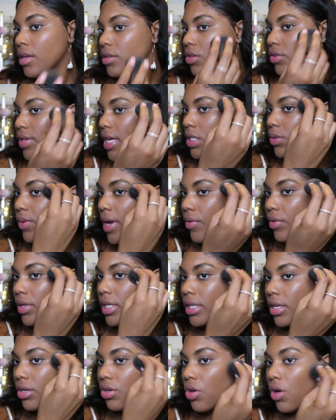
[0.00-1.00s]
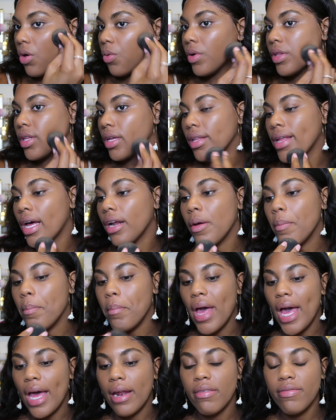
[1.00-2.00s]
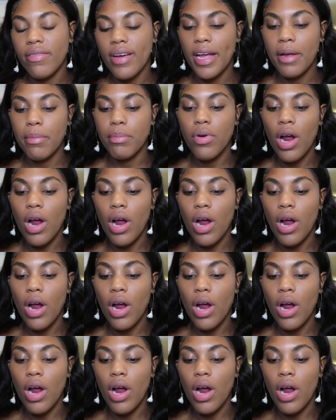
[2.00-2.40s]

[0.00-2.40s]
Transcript: So that's why I really didn't go in with a lot of mattifying